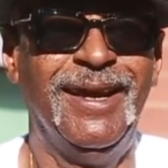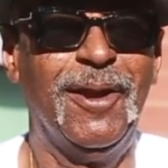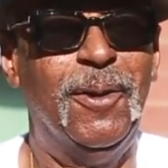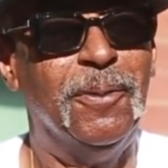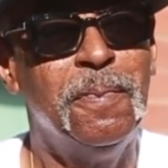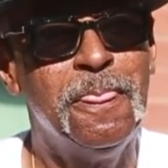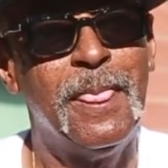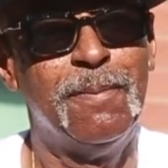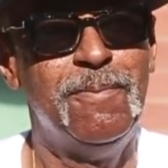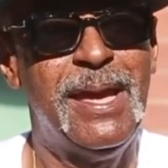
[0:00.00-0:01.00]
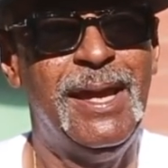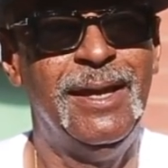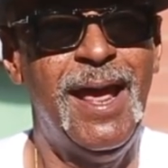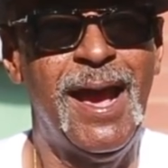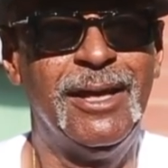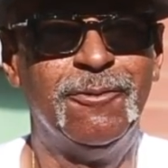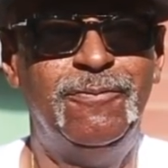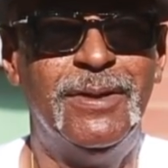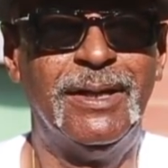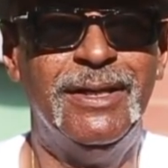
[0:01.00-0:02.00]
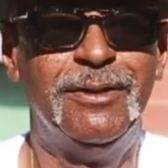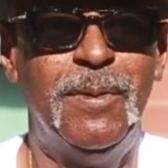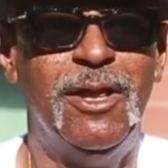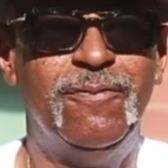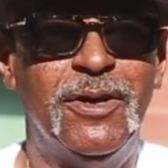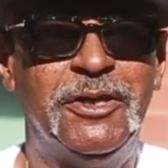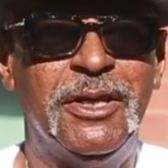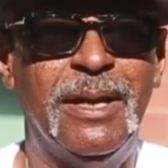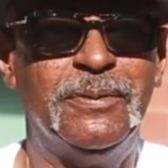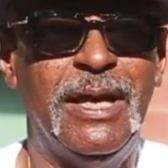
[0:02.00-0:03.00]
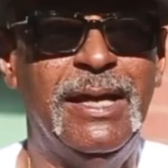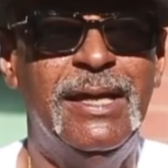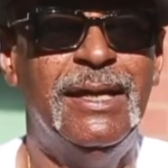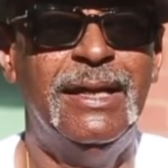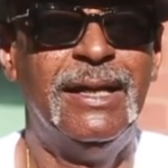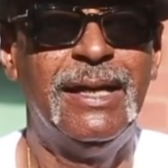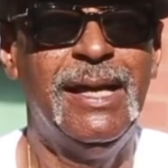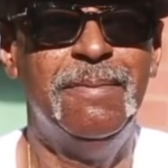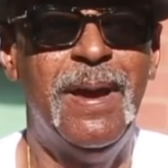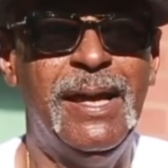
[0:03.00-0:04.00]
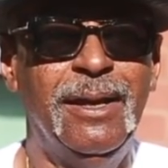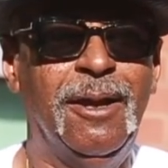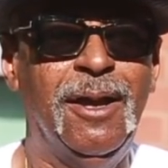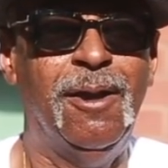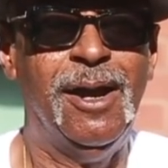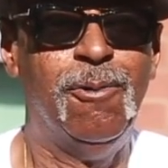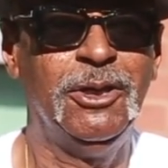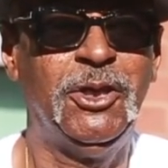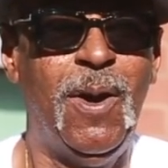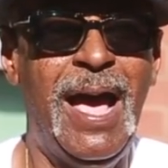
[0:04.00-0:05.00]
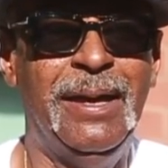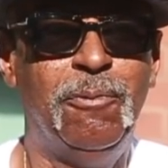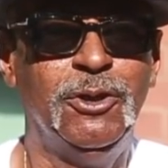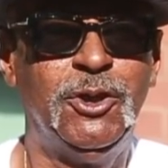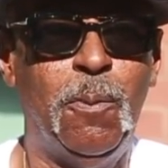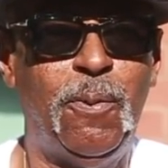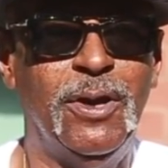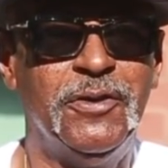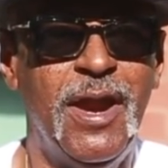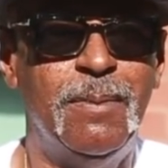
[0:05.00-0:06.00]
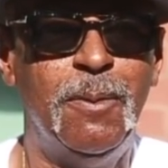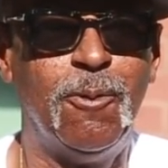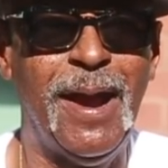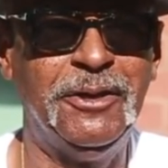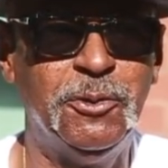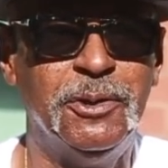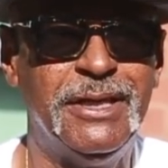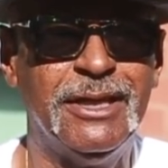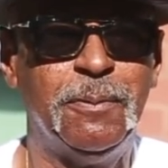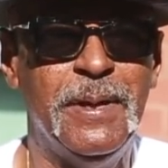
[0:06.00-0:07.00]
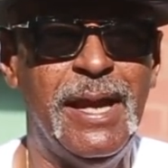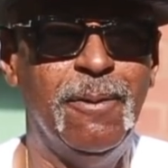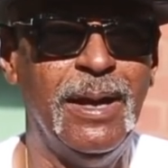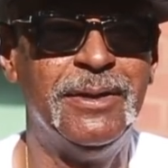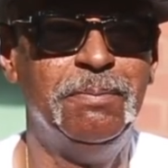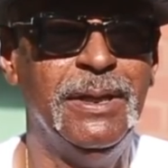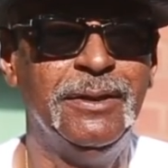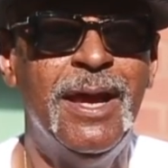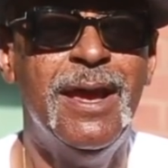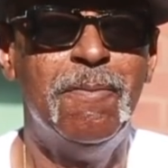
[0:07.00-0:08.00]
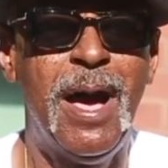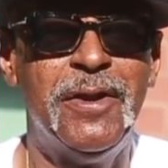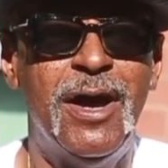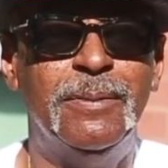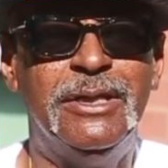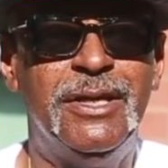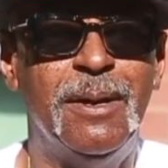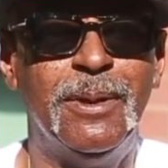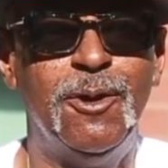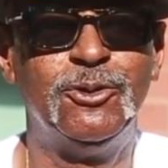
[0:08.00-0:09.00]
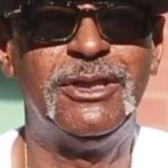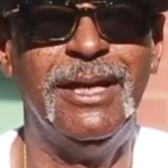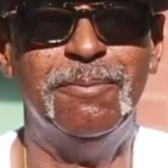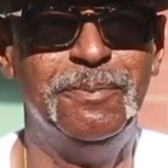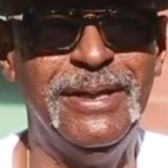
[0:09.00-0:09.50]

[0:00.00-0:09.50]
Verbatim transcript: And uh, man, I got to fucking this motherfucker. She kept saying, inmate, what's your what's your prison number? I'm gonna write you a disciplinary. I said, bitch, my number is double oh seven.